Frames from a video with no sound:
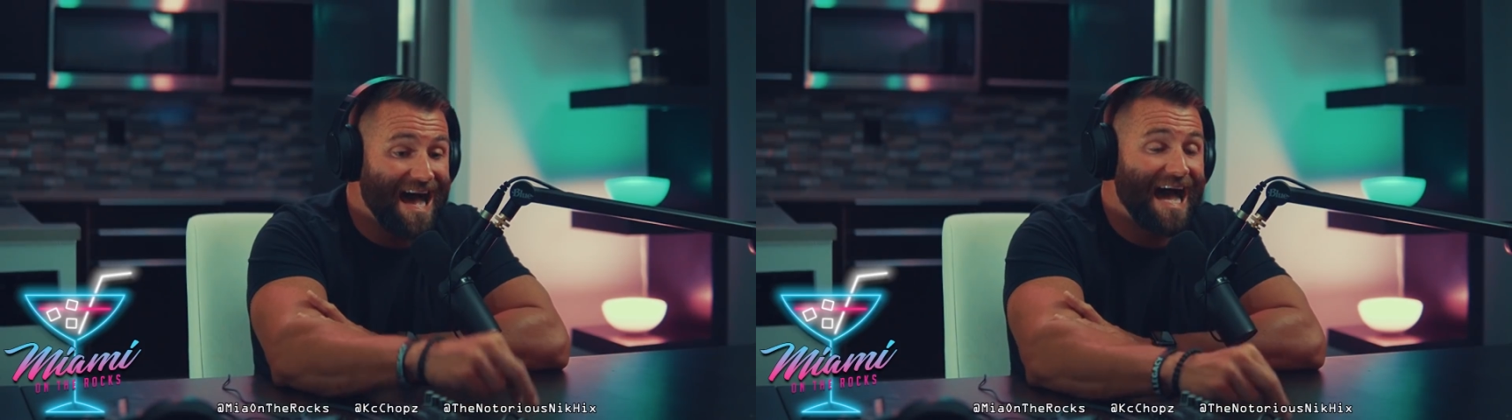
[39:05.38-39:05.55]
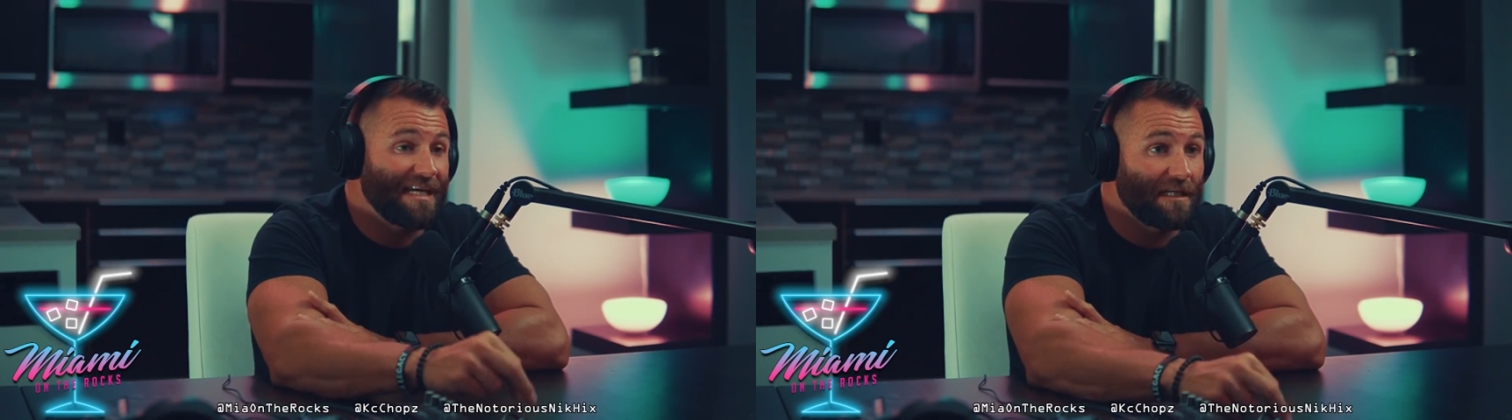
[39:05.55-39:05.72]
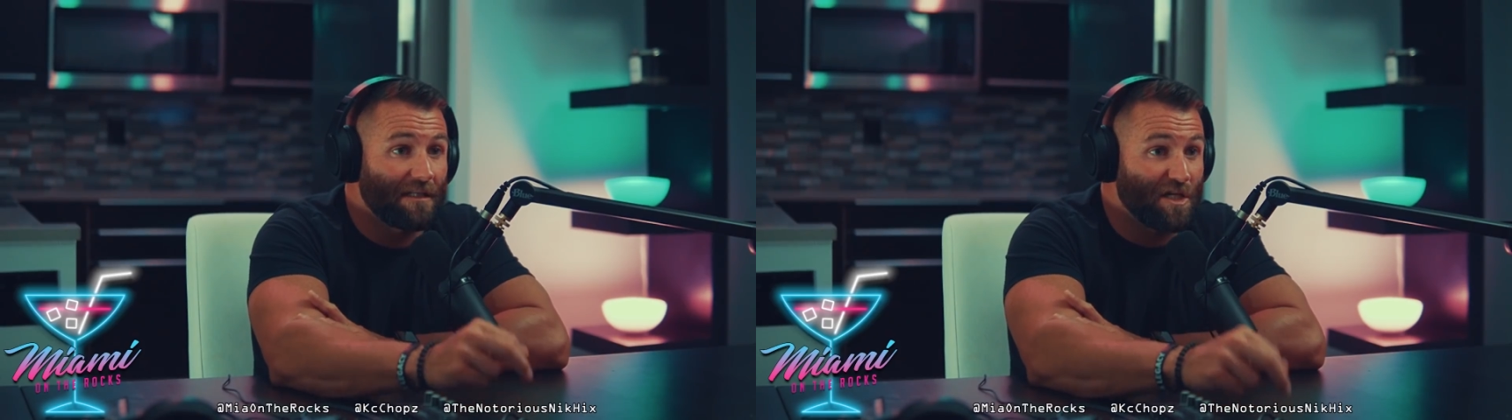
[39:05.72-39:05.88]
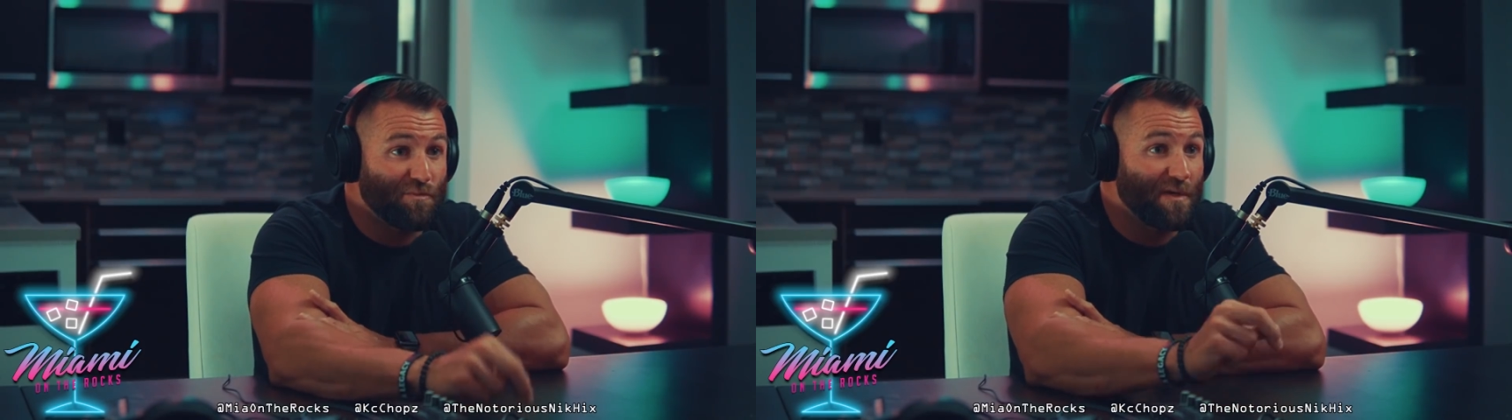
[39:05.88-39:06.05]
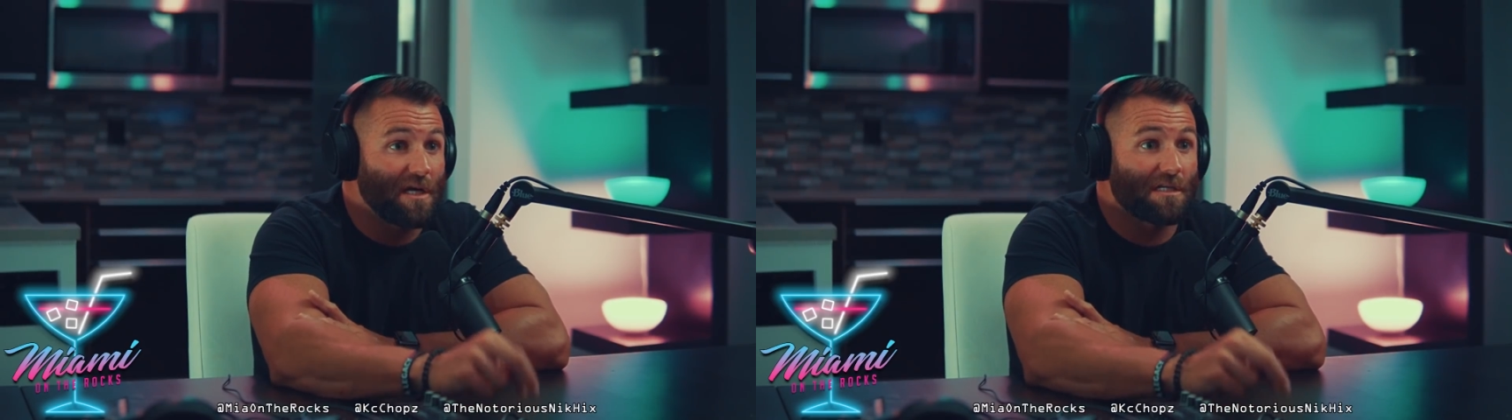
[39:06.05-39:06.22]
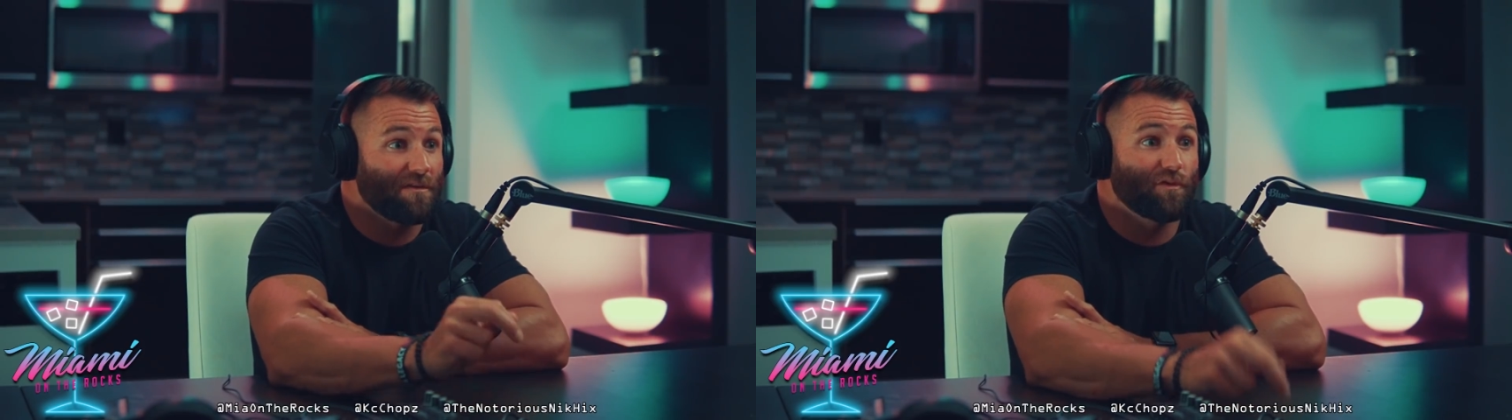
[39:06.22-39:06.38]
I did this
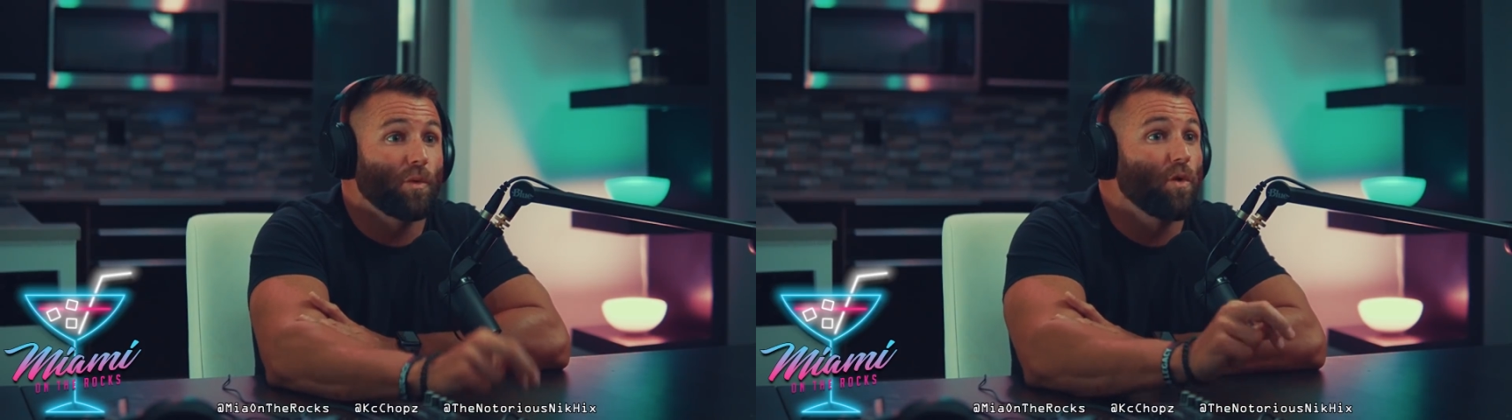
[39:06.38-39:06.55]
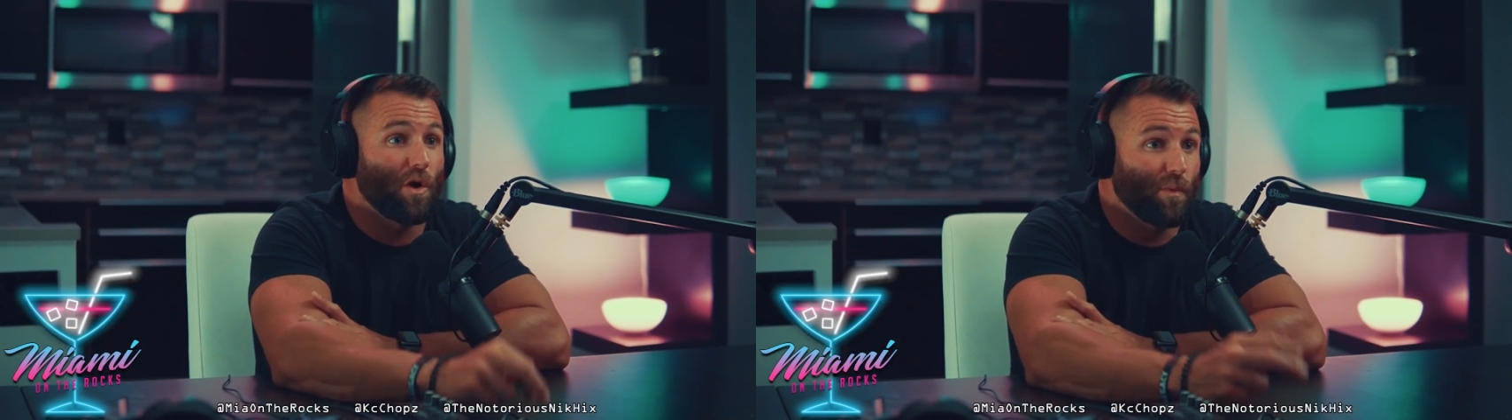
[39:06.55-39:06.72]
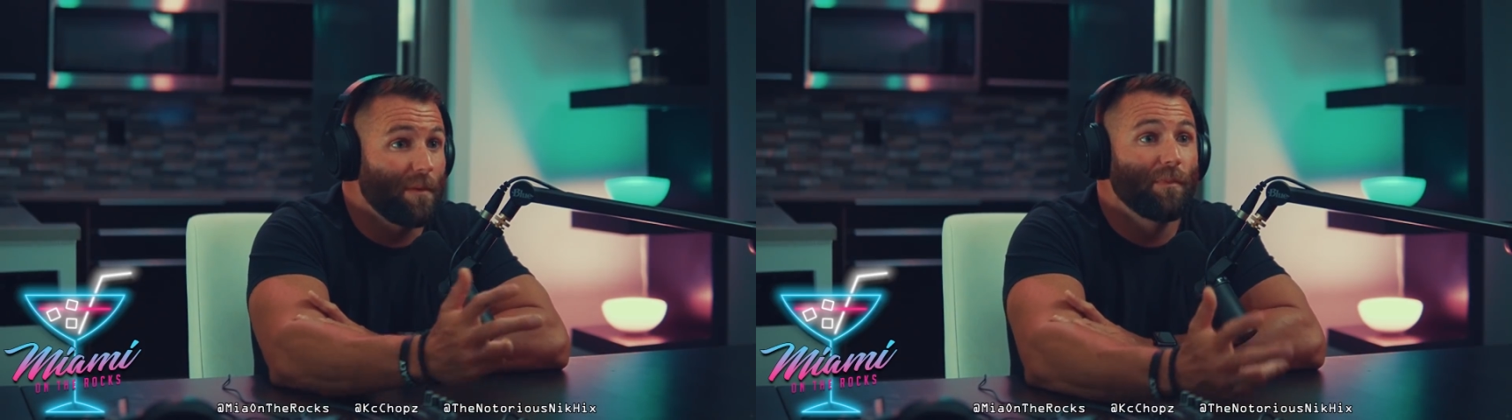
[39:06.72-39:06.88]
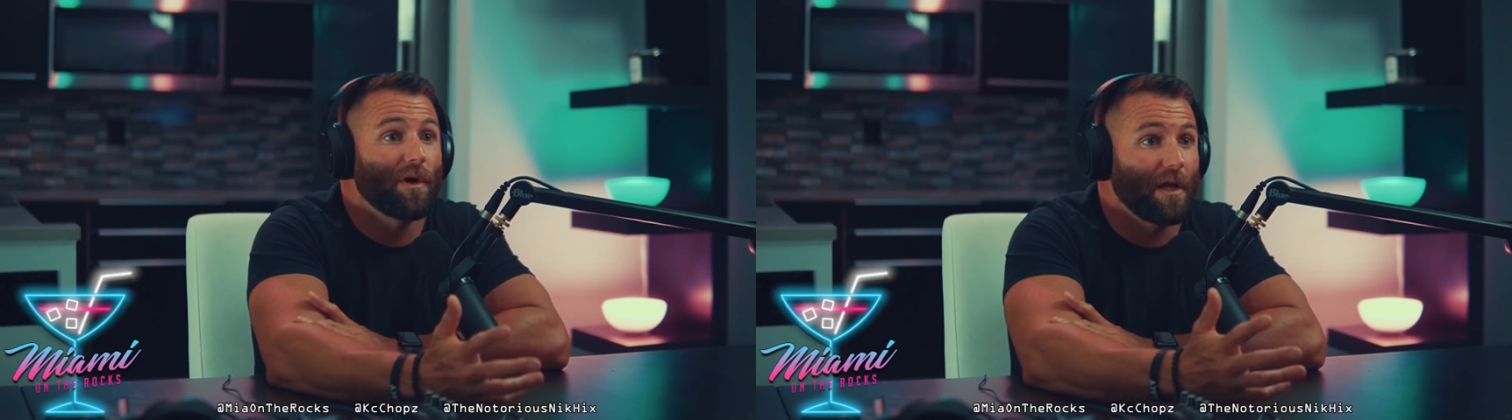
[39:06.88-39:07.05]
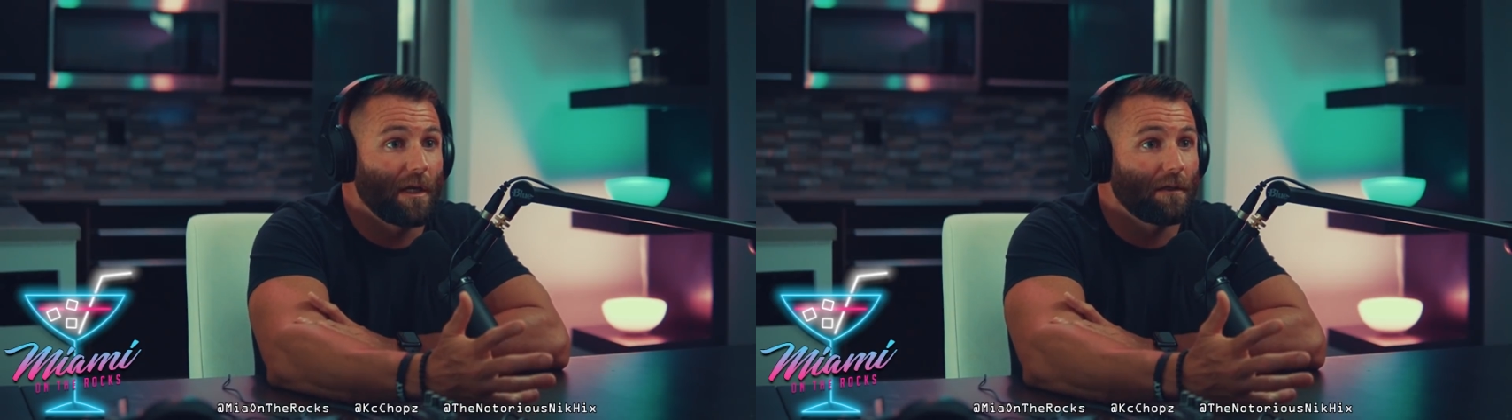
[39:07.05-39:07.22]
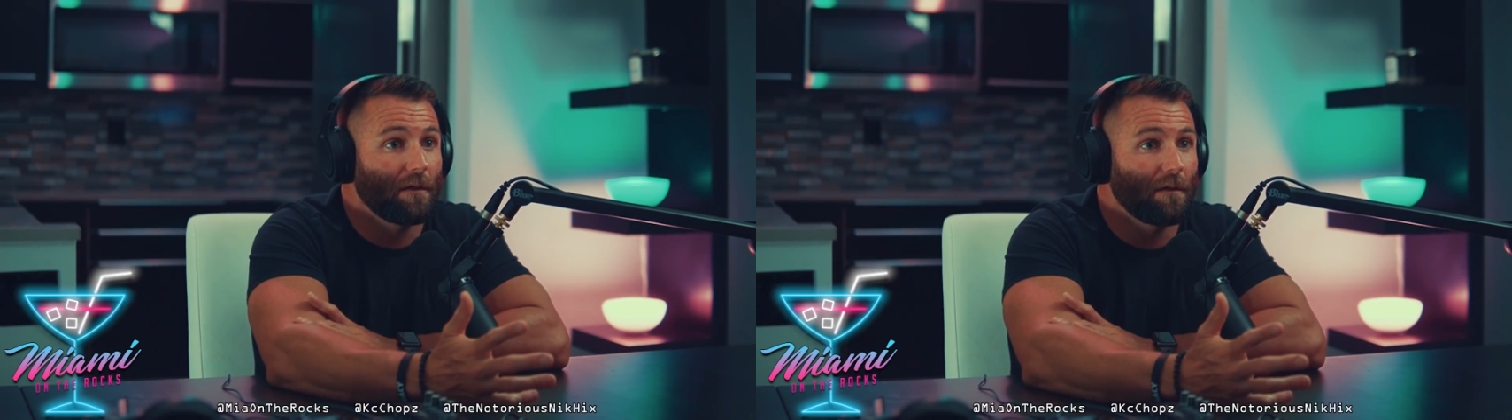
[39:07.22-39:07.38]
because of the work we put in.